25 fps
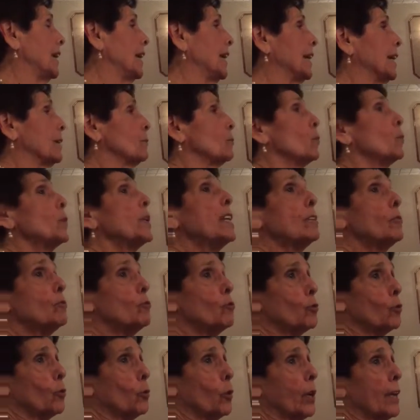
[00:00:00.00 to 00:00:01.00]
and we
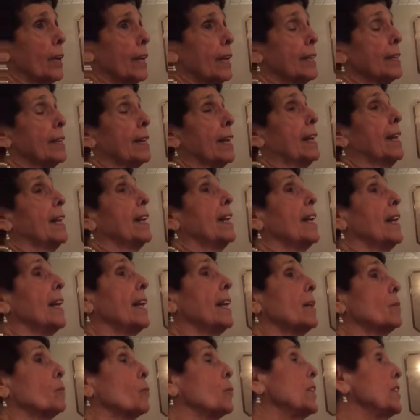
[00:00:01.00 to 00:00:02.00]
enjoy it,
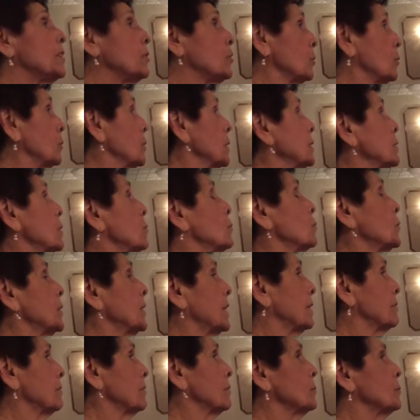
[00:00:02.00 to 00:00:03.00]
and we do it
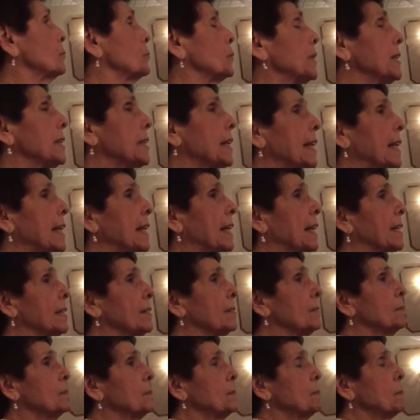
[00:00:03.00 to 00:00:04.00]
whenever we
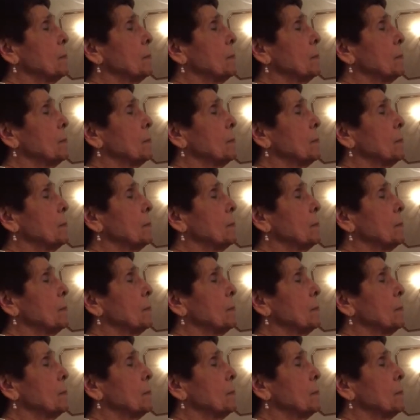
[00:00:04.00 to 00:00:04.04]
can.